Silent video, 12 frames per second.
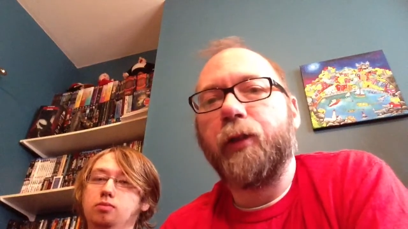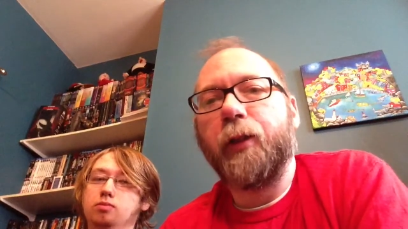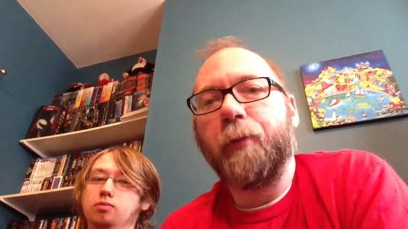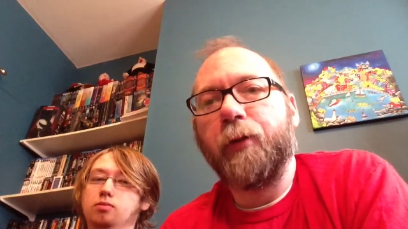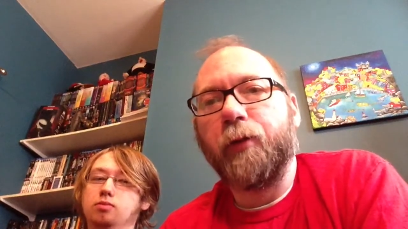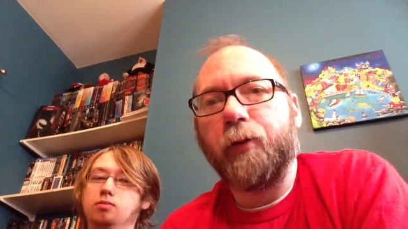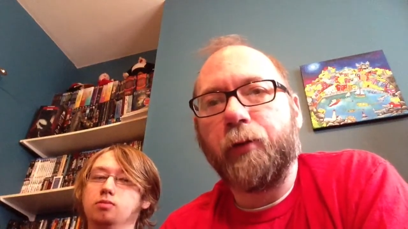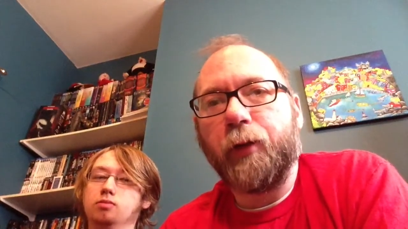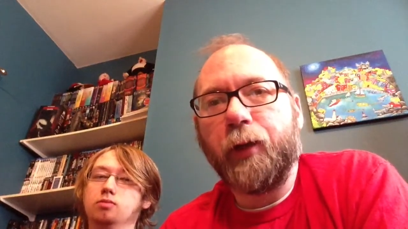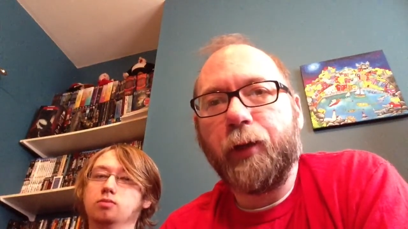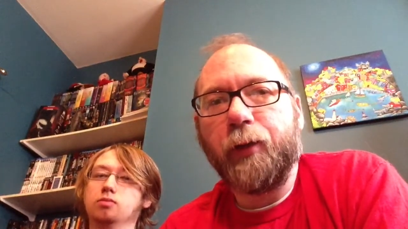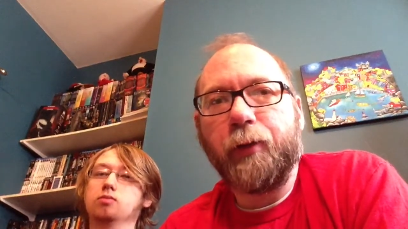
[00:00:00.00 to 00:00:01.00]
Speaker 1: episode,
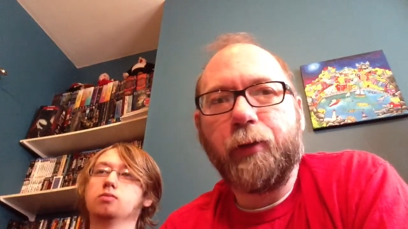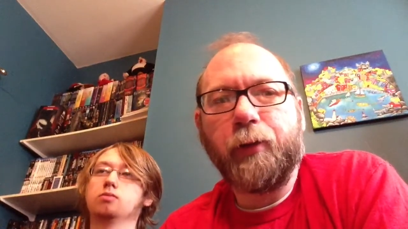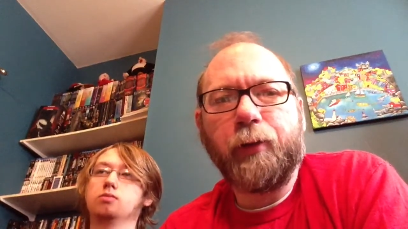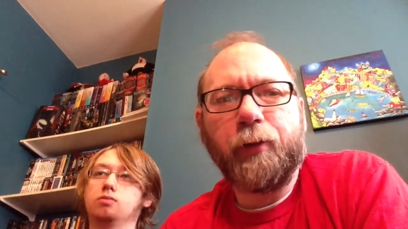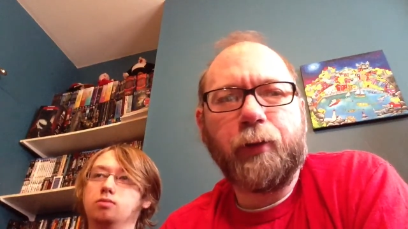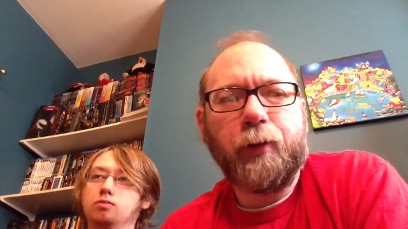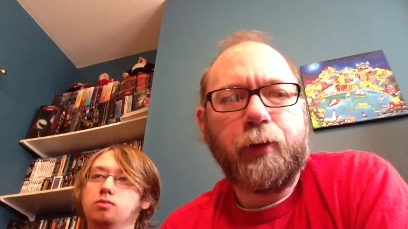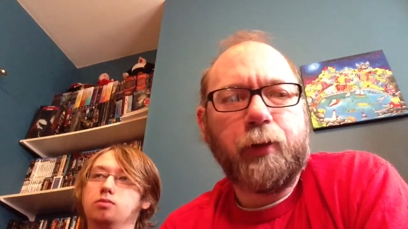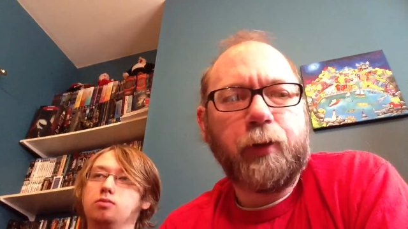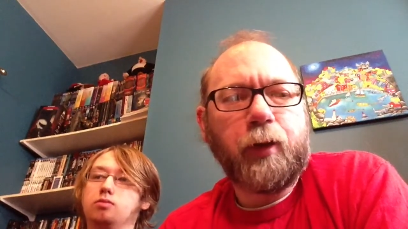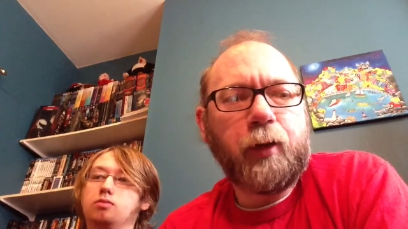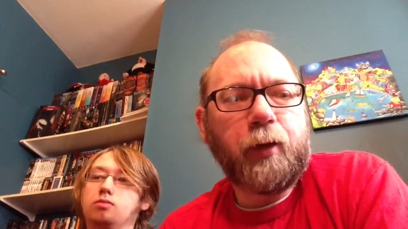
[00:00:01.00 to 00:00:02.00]
and uh,
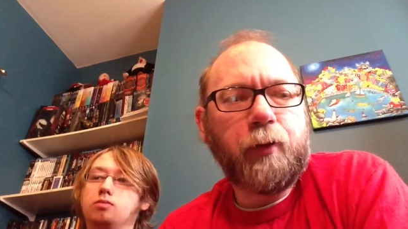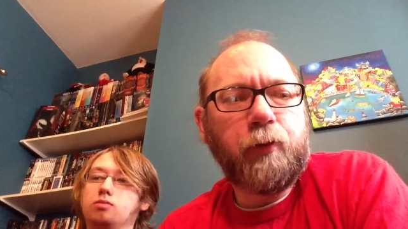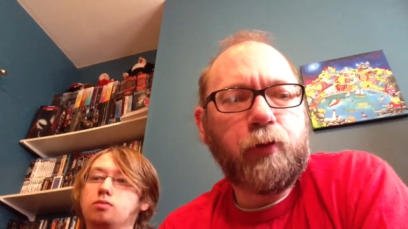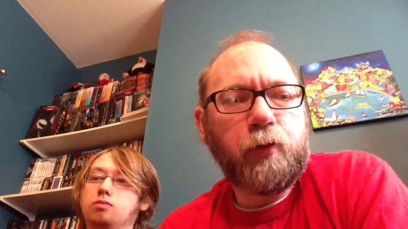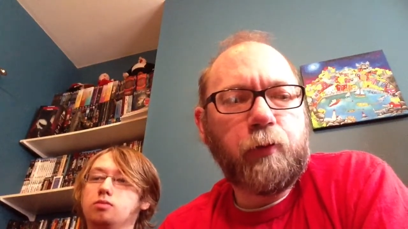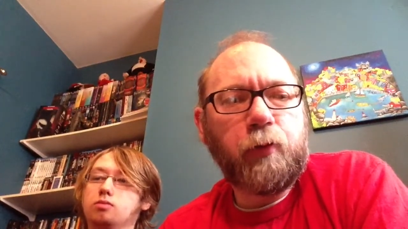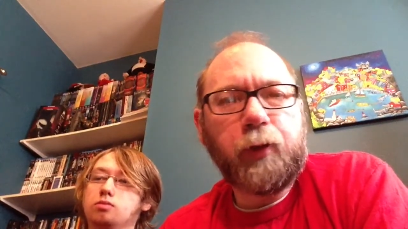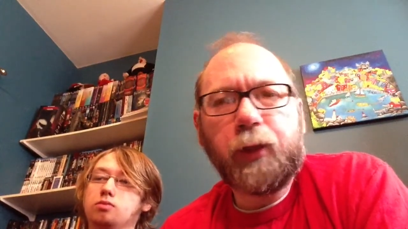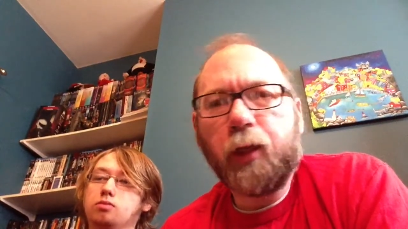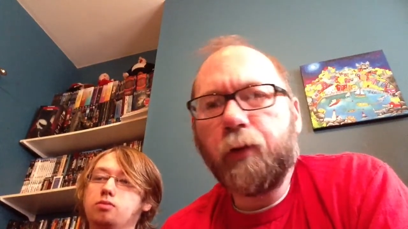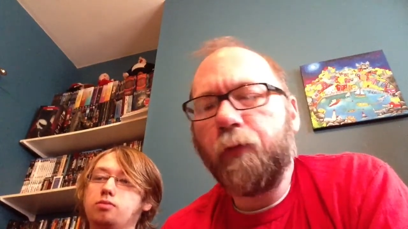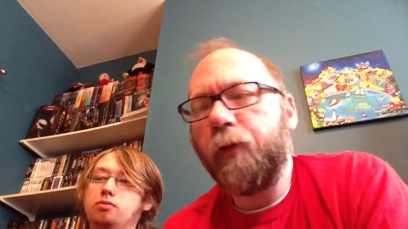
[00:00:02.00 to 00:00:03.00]
uh, the
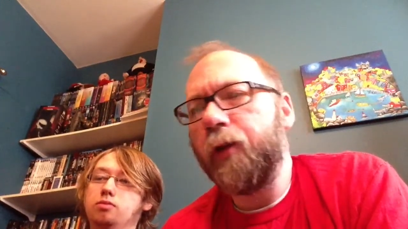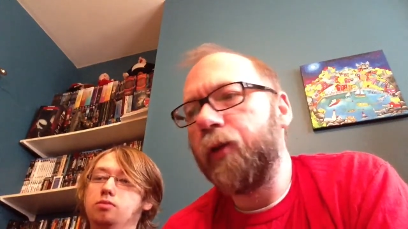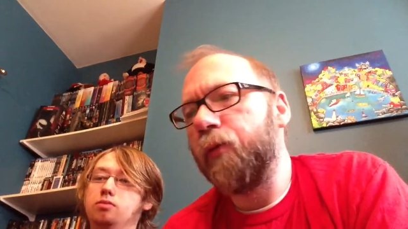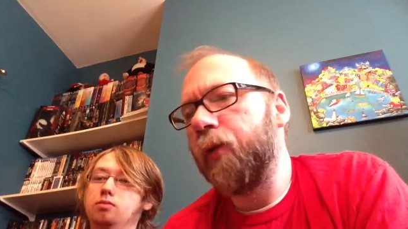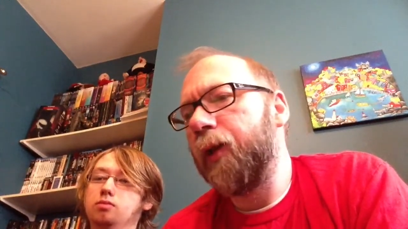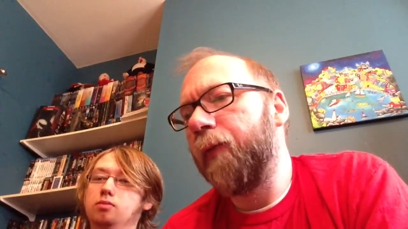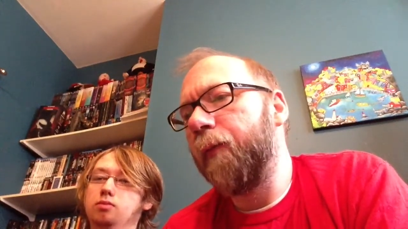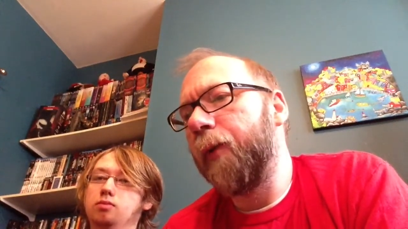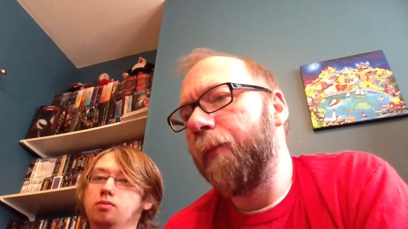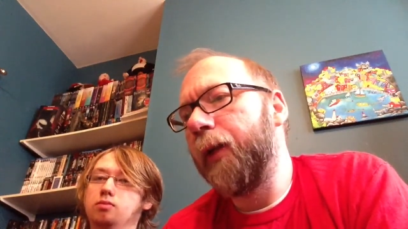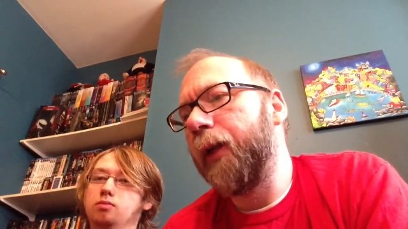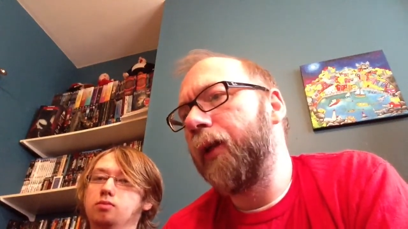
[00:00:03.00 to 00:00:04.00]
sacrifices were given by
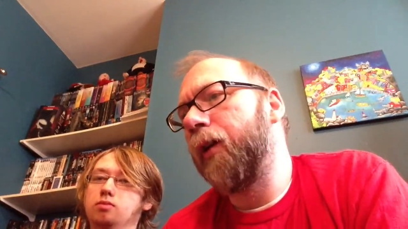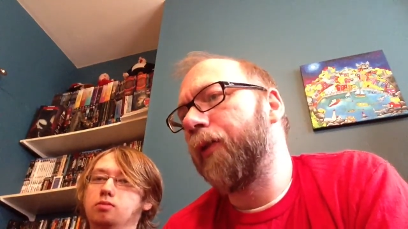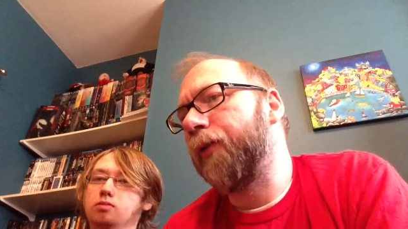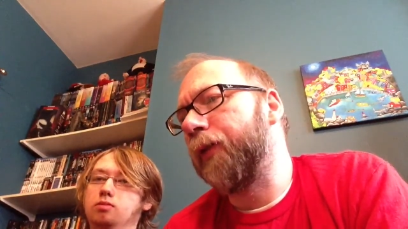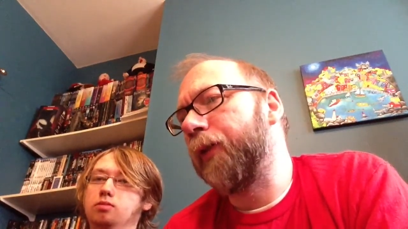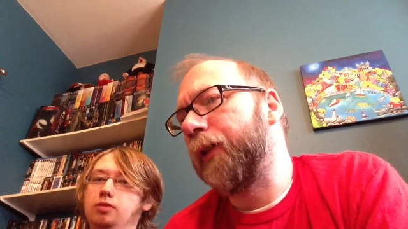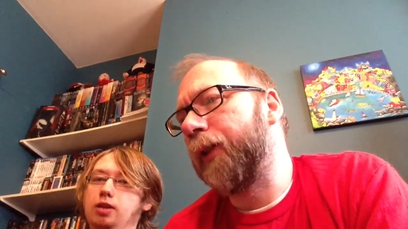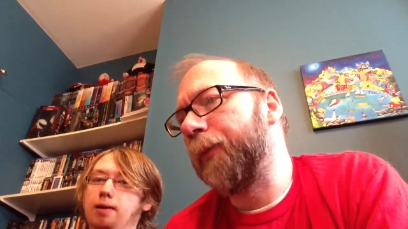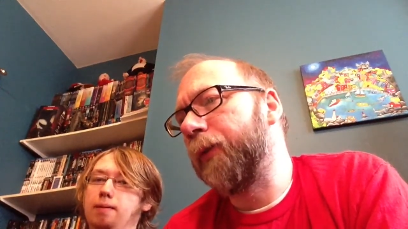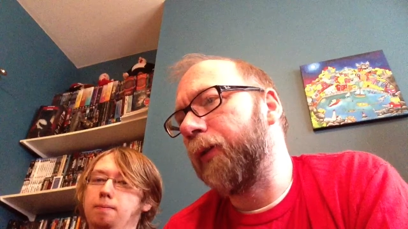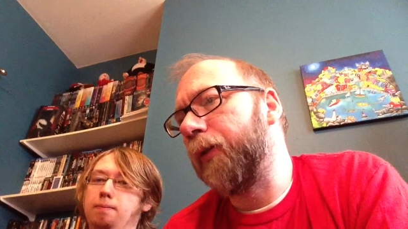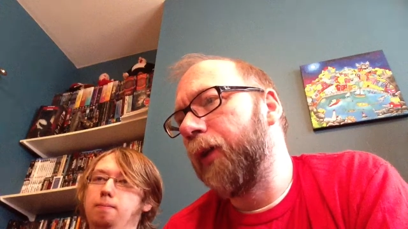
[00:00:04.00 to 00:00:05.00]
many characters in this yeah.
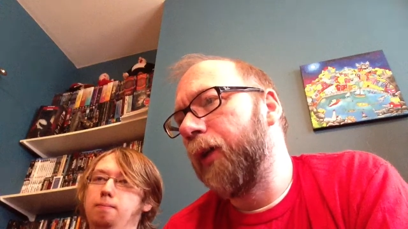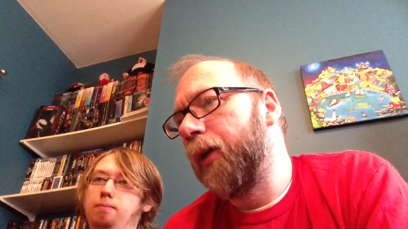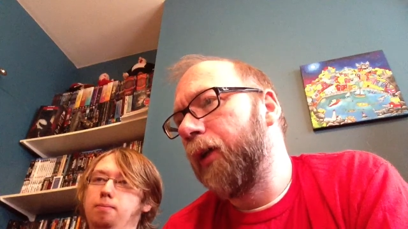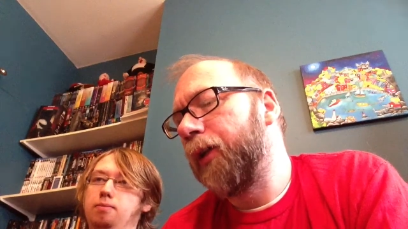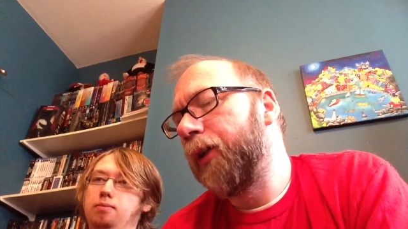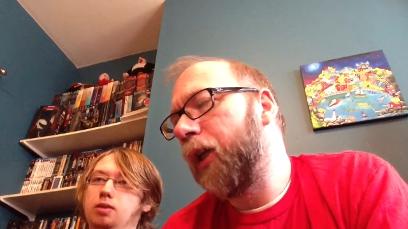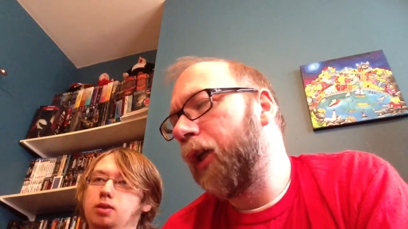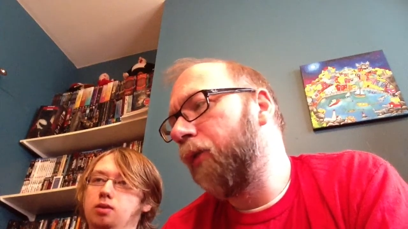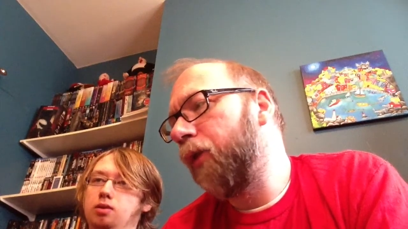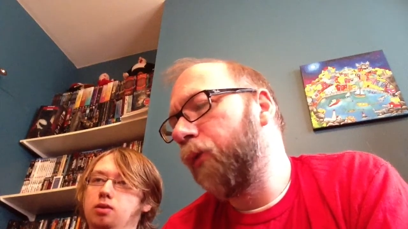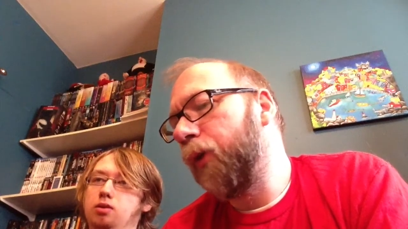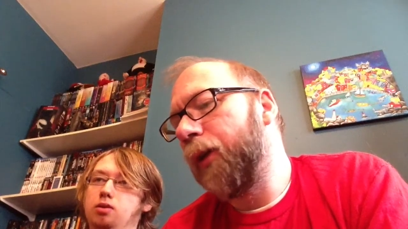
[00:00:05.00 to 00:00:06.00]
episode.
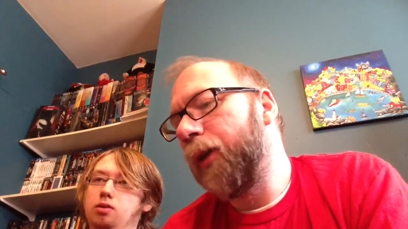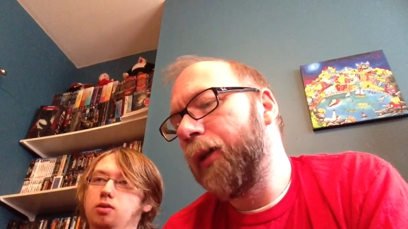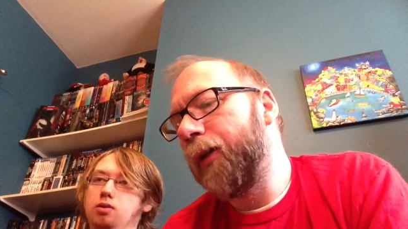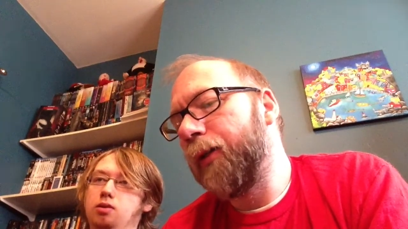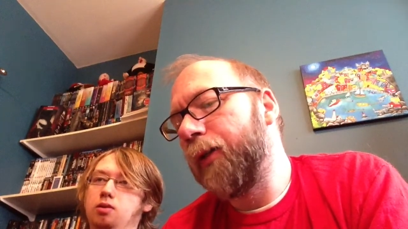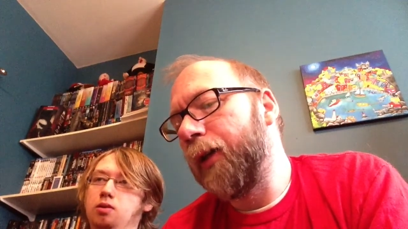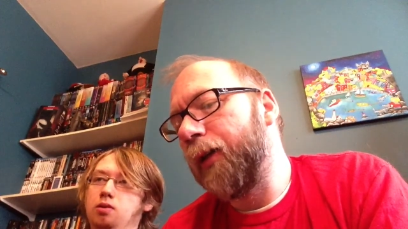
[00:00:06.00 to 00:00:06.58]
Sarah realized that